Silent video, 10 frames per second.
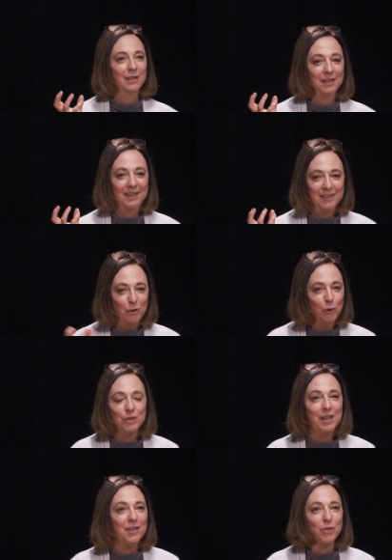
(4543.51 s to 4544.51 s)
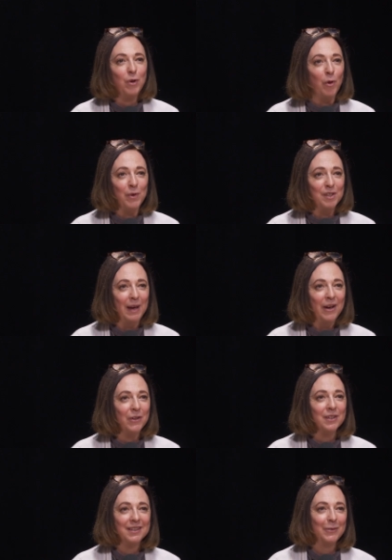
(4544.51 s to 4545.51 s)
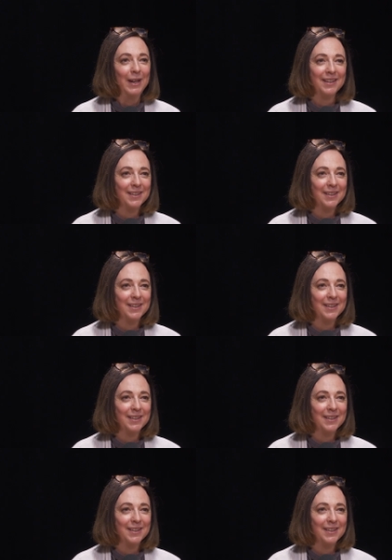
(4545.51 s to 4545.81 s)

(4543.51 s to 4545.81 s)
these two states are always paired, right?